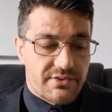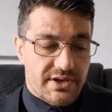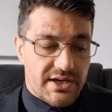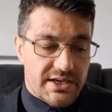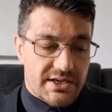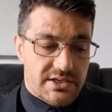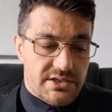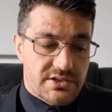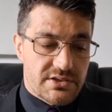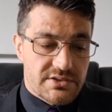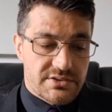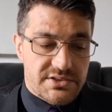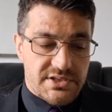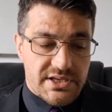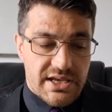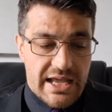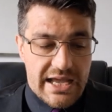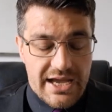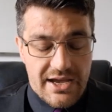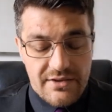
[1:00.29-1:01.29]
that
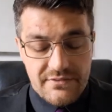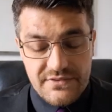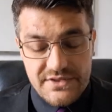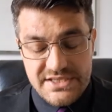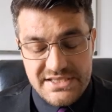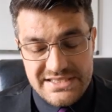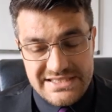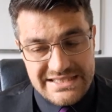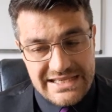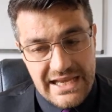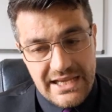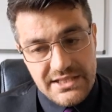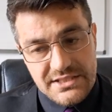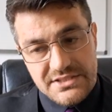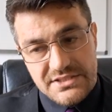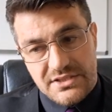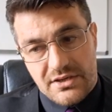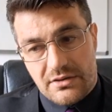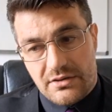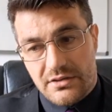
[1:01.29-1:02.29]
doesn't have a
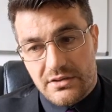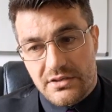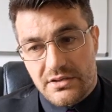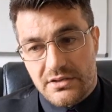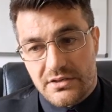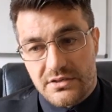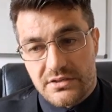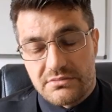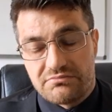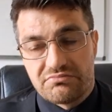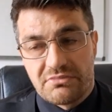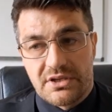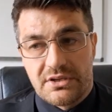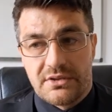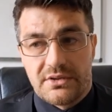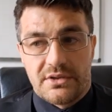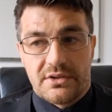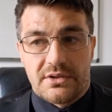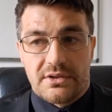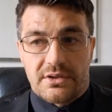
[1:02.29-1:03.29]
set or
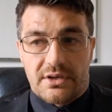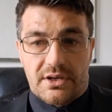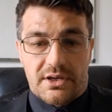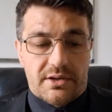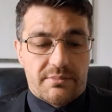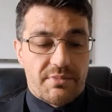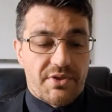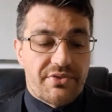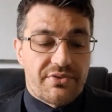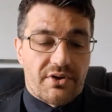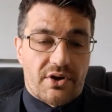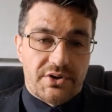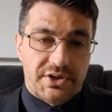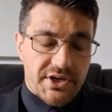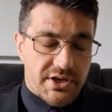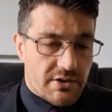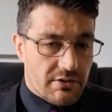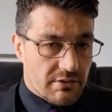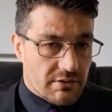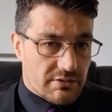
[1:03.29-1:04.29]

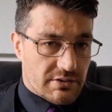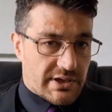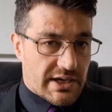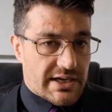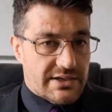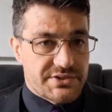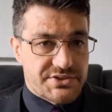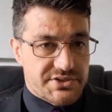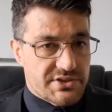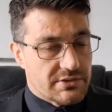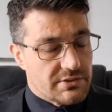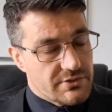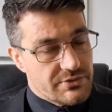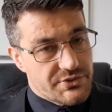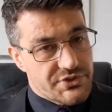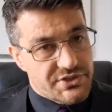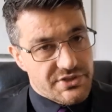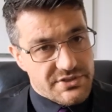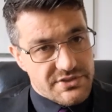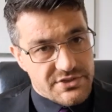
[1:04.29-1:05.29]
methodical kind of
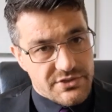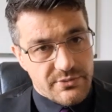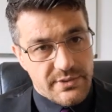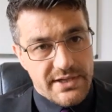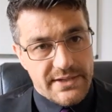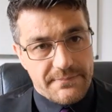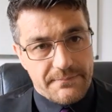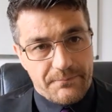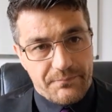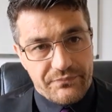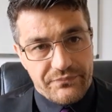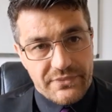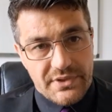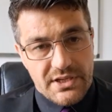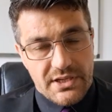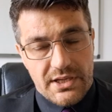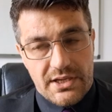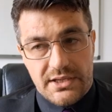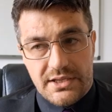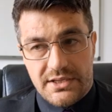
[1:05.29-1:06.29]
solution to it.
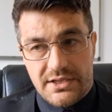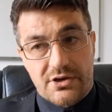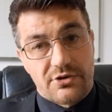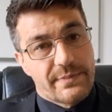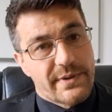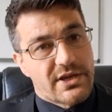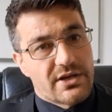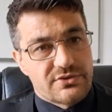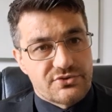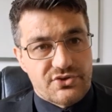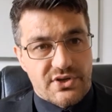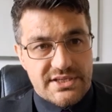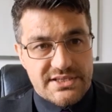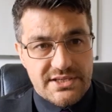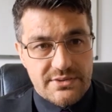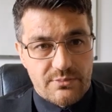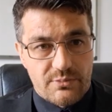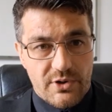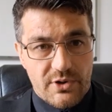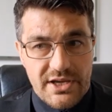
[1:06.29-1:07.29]
It could be
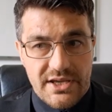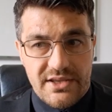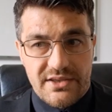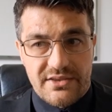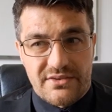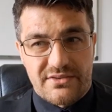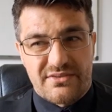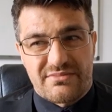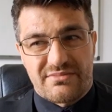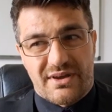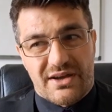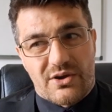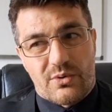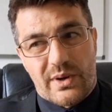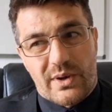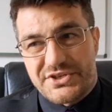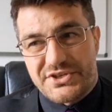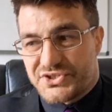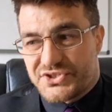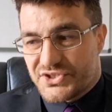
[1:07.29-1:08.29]
contrasted with a
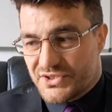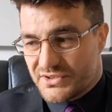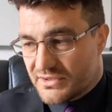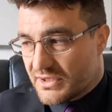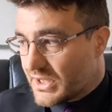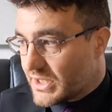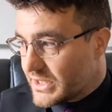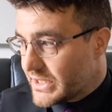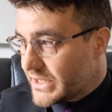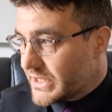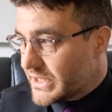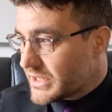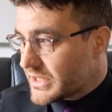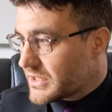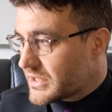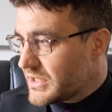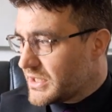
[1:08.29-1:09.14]
question like,